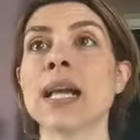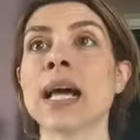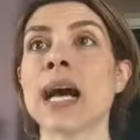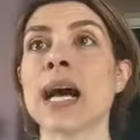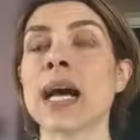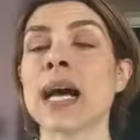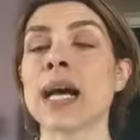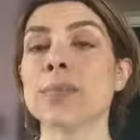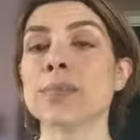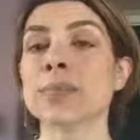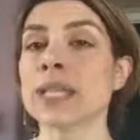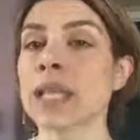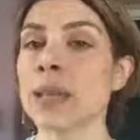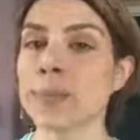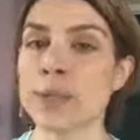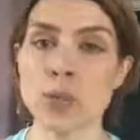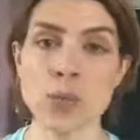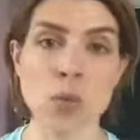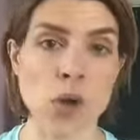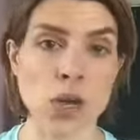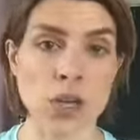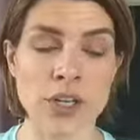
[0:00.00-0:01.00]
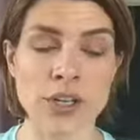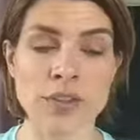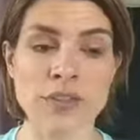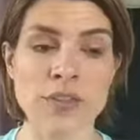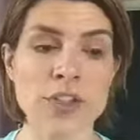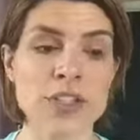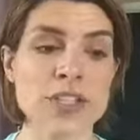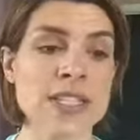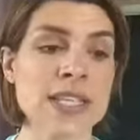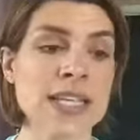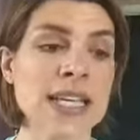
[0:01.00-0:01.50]
lemon water
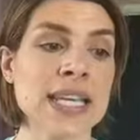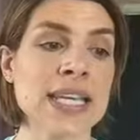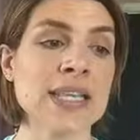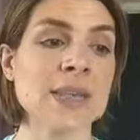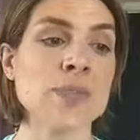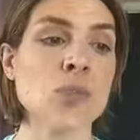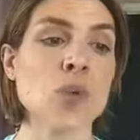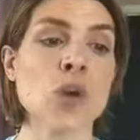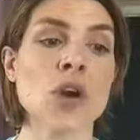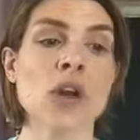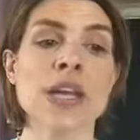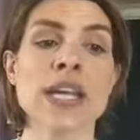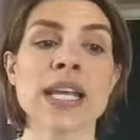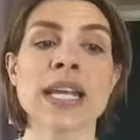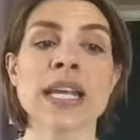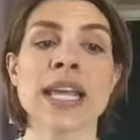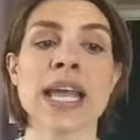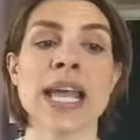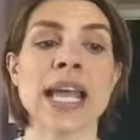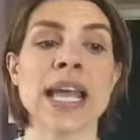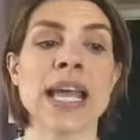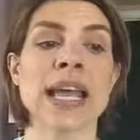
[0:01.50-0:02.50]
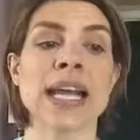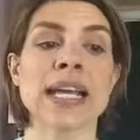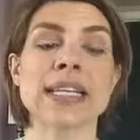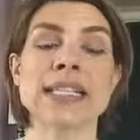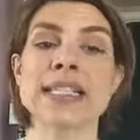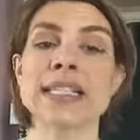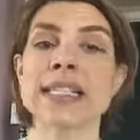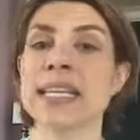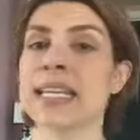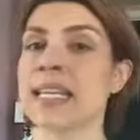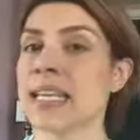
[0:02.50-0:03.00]
first thing in the morning,
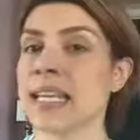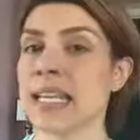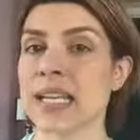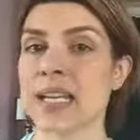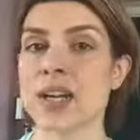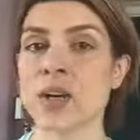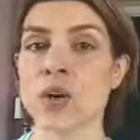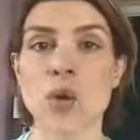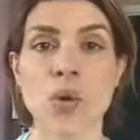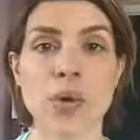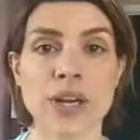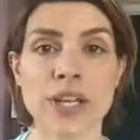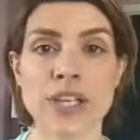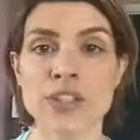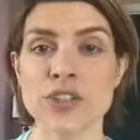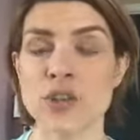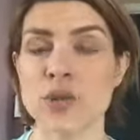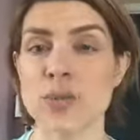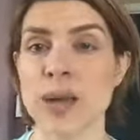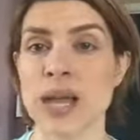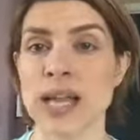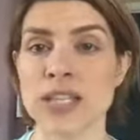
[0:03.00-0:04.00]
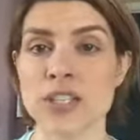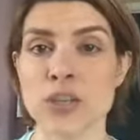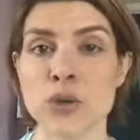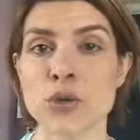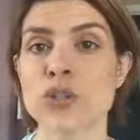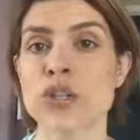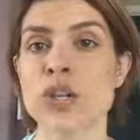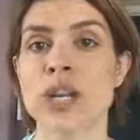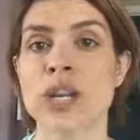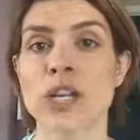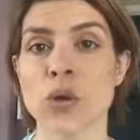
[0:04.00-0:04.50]
and eating according to my
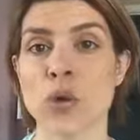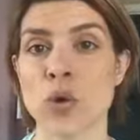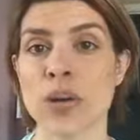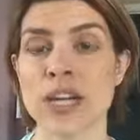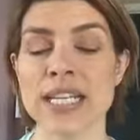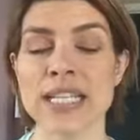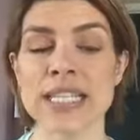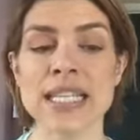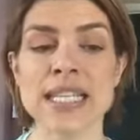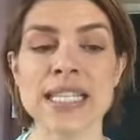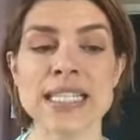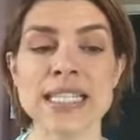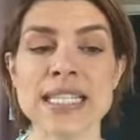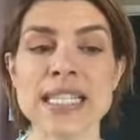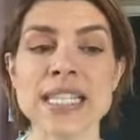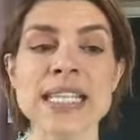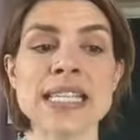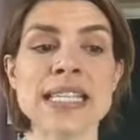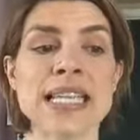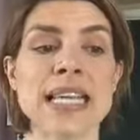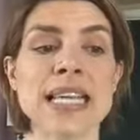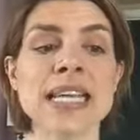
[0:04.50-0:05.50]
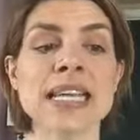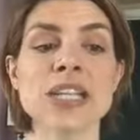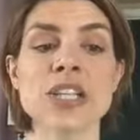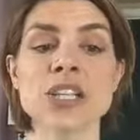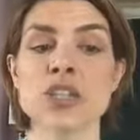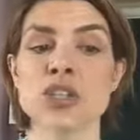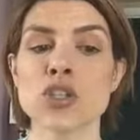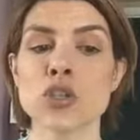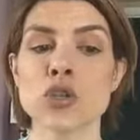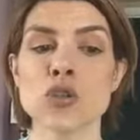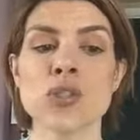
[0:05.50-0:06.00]
dosha and according to the season,
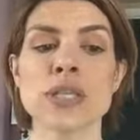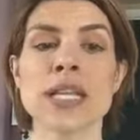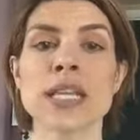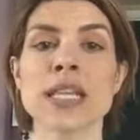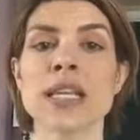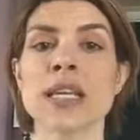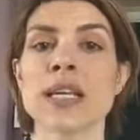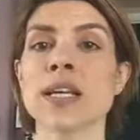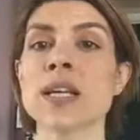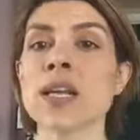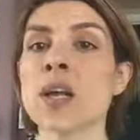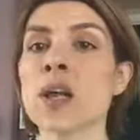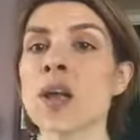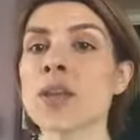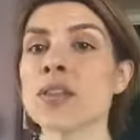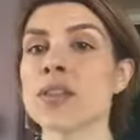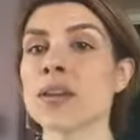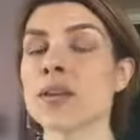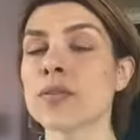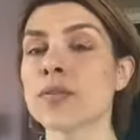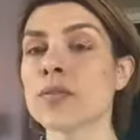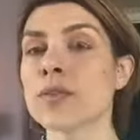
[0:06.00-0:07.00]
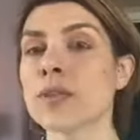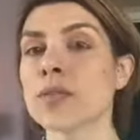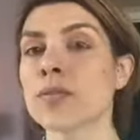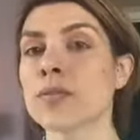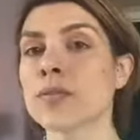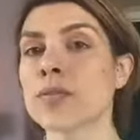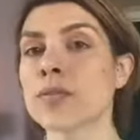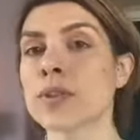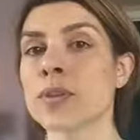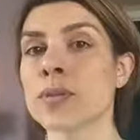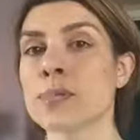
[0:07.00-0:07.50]
just choosing the
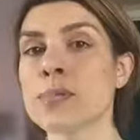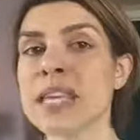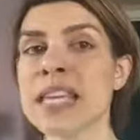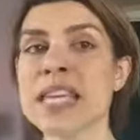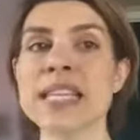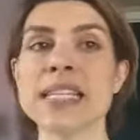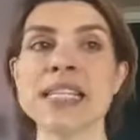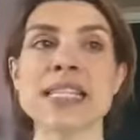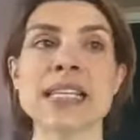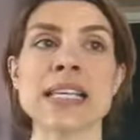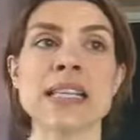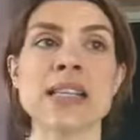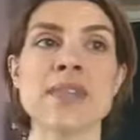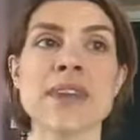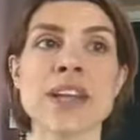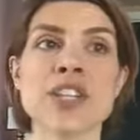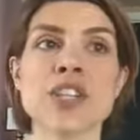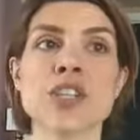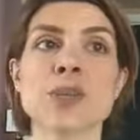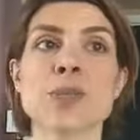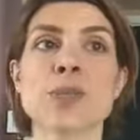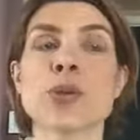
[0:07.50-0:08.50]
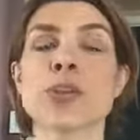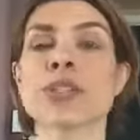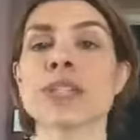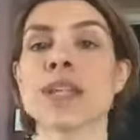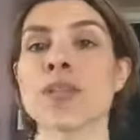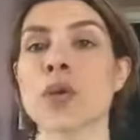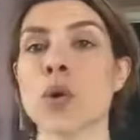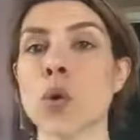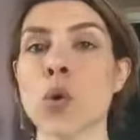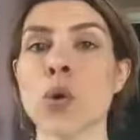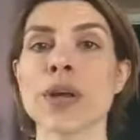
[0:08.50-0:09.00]
beans and the vegetables
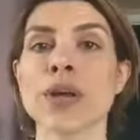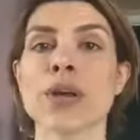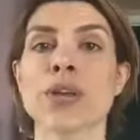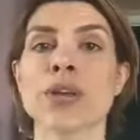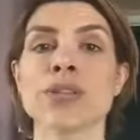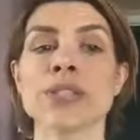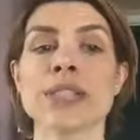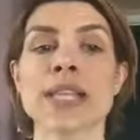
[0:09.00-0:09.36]
and the oils